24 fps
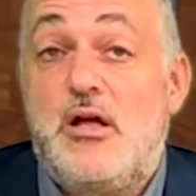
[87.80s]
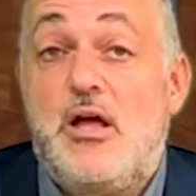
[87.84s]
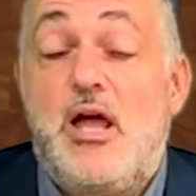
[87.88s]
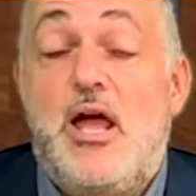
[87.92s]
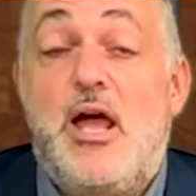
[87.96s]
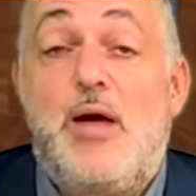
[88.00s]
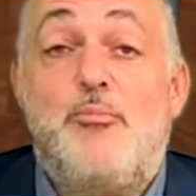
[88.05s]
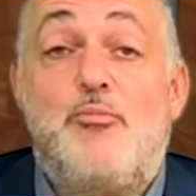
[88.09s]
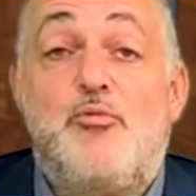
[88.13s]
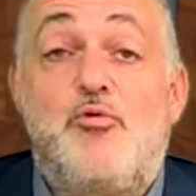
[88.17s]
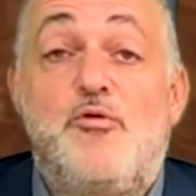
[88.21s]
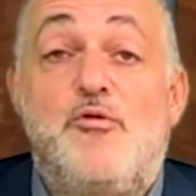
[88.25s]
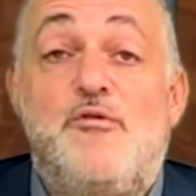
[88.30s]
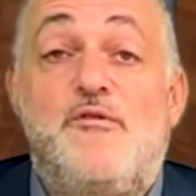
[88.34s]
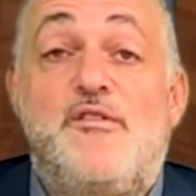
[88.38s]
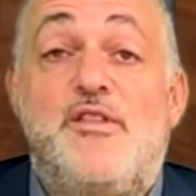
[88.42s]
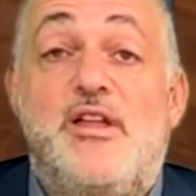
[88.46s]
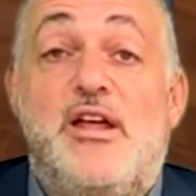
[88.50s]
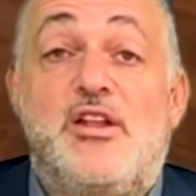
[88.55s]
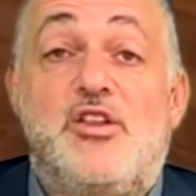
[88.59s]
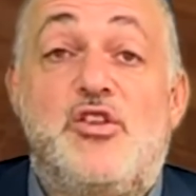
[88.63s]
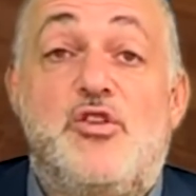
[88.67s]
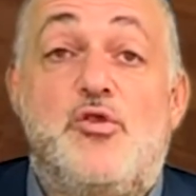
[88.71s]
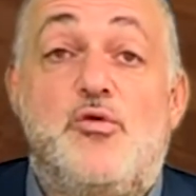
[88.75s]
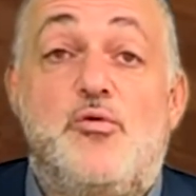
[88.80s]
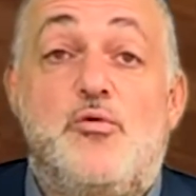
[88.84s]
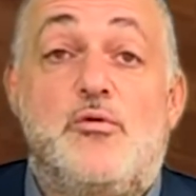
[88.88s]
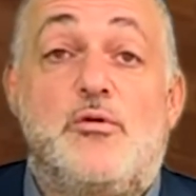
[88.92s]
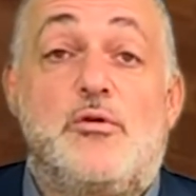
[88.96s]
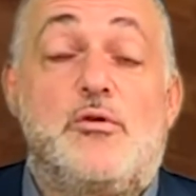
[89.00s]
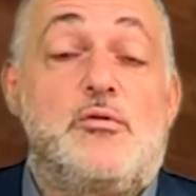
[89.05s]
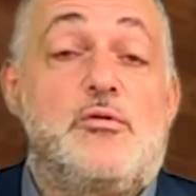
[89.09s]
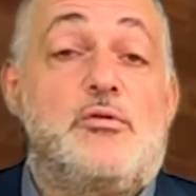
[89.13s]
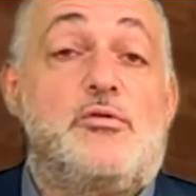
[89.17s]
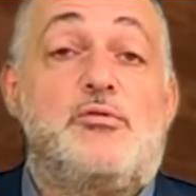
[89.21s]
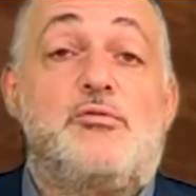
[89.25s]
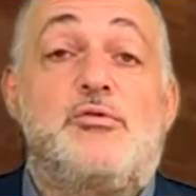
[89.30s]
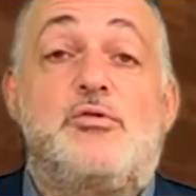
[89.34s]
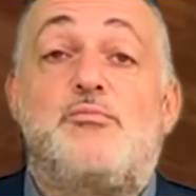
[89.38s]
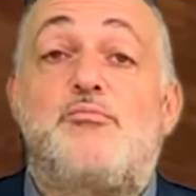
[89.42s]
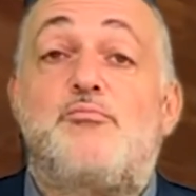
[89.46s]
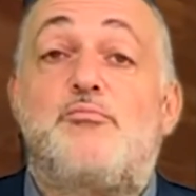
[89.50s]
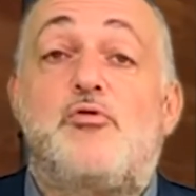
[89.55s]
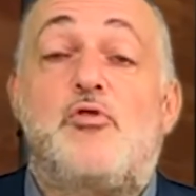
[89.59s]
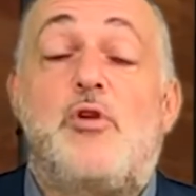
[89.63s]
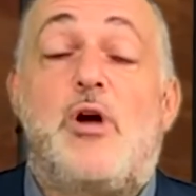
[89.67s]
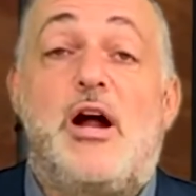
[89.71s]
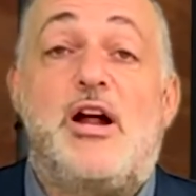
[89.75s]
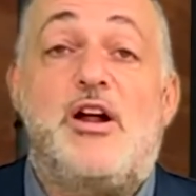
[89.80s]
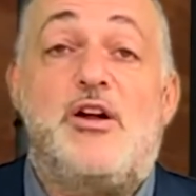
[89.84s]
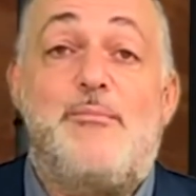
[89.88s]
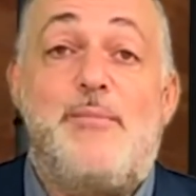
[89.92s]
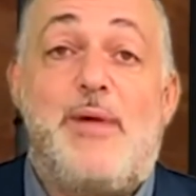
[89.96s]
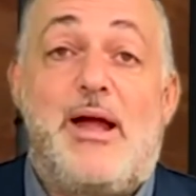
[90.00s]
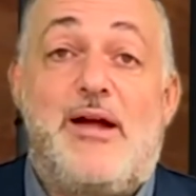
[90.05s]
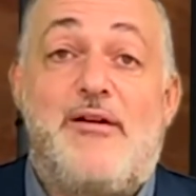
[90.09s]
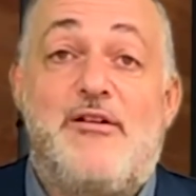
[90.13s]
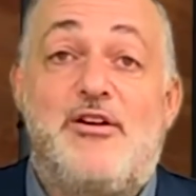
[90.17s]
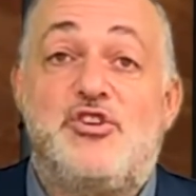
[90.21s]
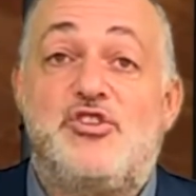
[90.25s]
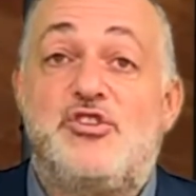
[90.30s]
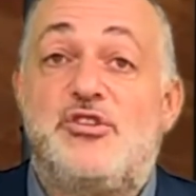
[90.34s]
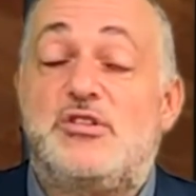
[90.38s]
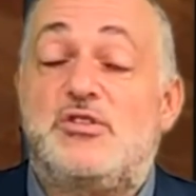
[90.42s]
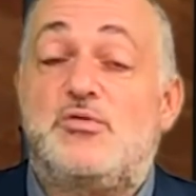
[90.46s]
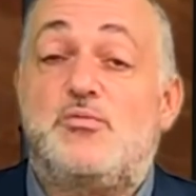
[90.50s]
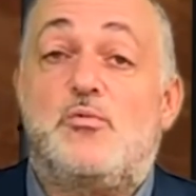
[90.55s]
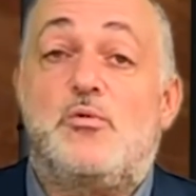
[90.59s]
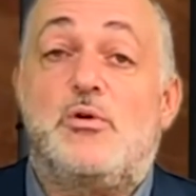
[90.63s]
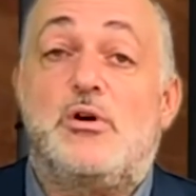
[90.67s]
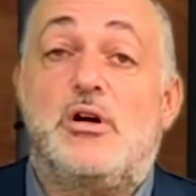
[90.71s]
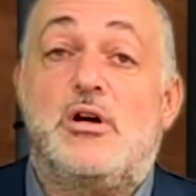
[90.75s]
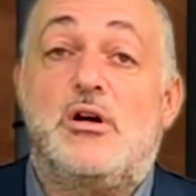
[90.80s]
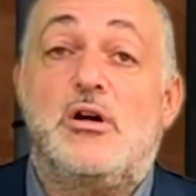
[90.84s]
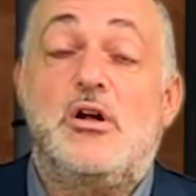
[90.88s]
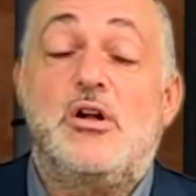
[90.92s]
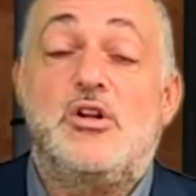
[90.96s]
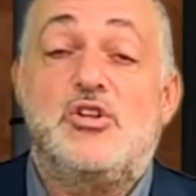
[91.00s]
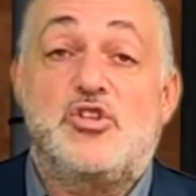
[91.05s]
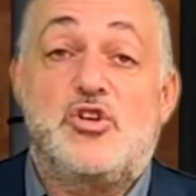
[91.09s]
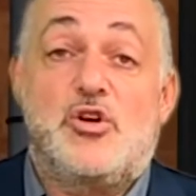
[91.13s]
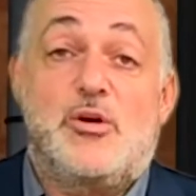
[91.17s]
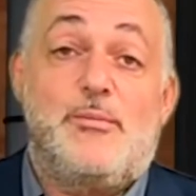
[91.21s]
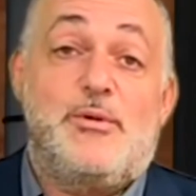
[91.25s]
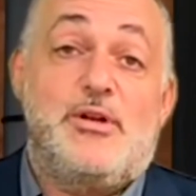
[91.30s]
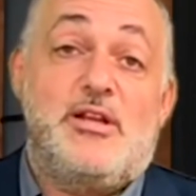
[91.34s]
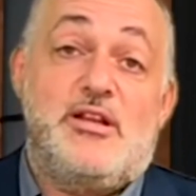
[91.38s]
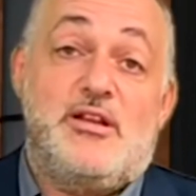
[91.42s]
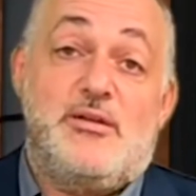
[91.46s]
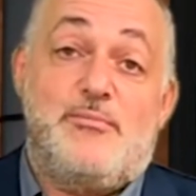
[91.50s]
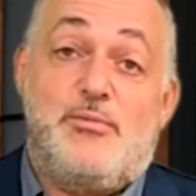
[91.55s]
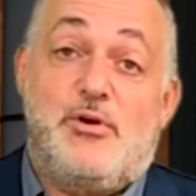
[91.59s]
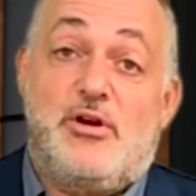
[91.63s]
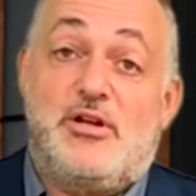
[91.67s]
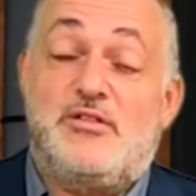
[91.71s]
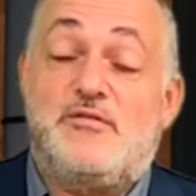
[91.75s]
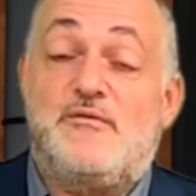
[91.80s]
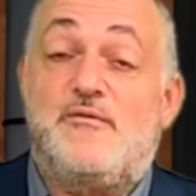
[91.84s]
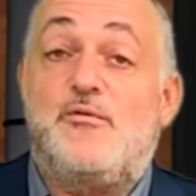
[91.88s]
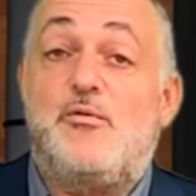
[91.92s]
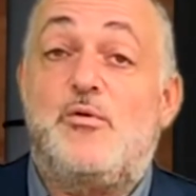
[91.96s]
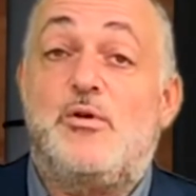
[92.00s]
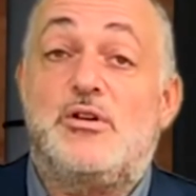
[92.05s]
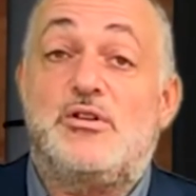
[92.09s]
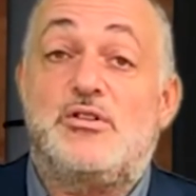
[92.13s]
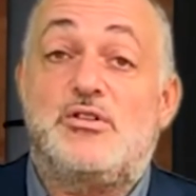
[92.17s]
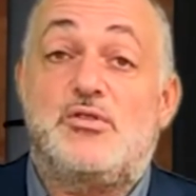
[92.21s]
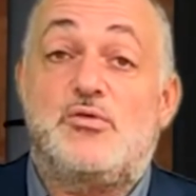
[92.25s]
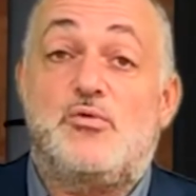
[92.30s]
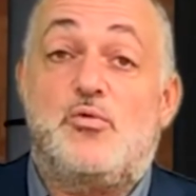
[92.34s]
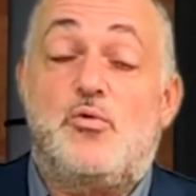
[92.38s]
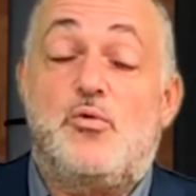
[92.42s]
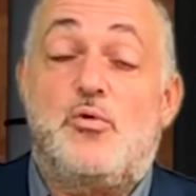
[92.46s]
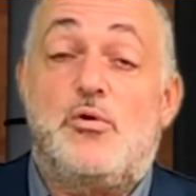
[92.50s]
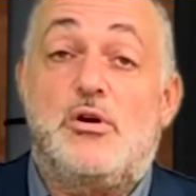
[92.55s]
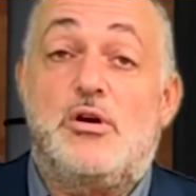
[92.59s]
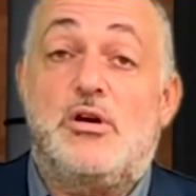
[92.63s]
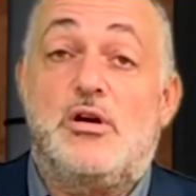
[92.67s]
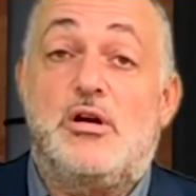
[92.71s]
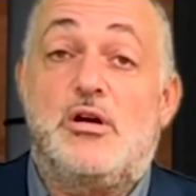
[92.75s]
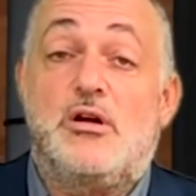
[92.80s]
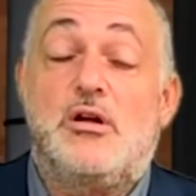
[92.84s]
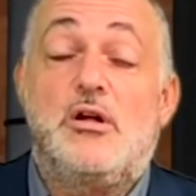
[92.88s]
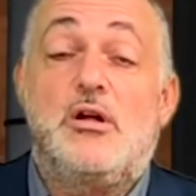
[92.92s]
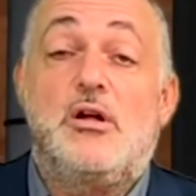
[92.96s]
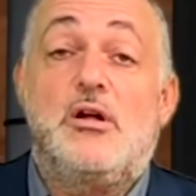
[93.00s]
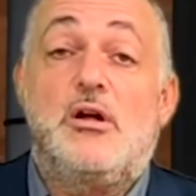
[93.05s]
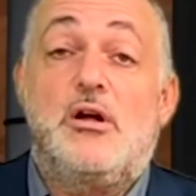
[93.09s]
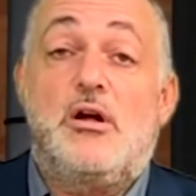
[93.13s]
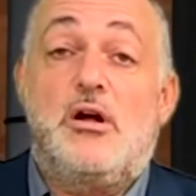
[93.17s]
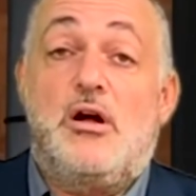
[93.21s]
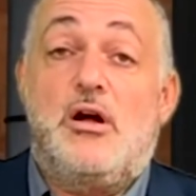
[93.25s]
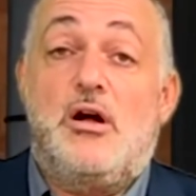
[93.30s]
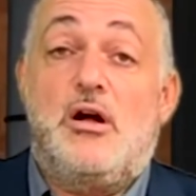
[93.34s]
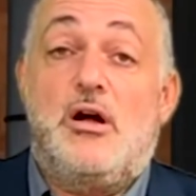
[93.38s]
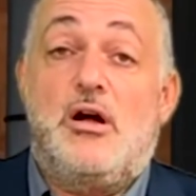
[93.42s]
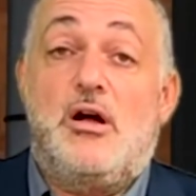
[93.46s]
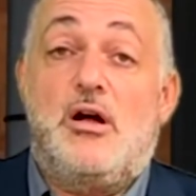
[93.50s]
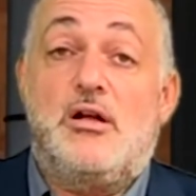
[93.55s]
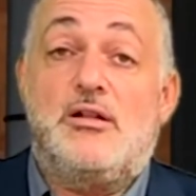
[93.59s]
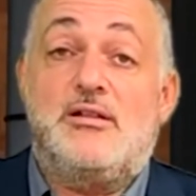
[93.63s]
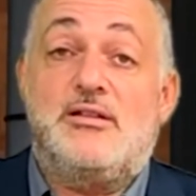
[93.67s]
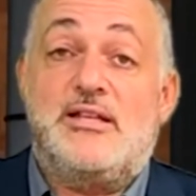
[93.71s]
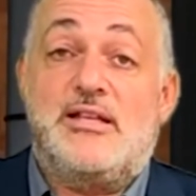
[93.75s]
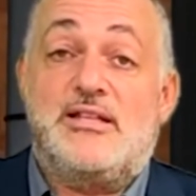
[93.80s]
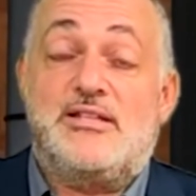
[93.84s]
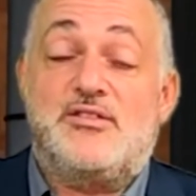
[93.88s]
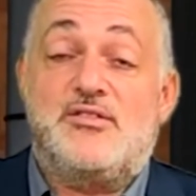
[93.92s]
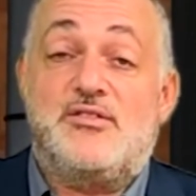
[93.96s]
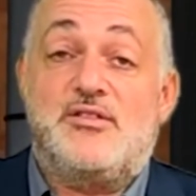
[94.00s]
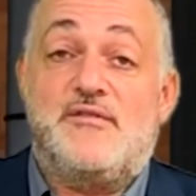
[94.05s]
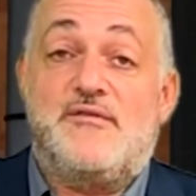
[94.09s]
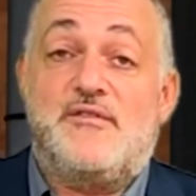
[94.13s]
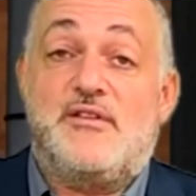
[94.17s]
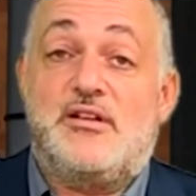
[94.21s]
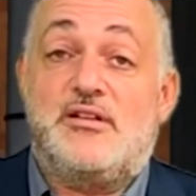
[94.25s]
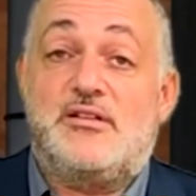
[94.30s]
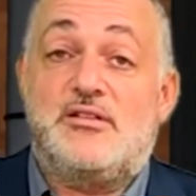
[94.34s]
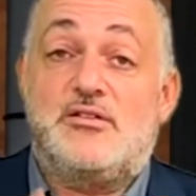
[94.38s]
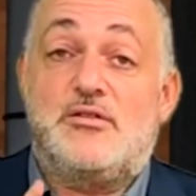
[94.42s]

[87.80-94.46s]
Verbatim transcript: and proof that you're prior marriages were terminated by divorce or death certificates.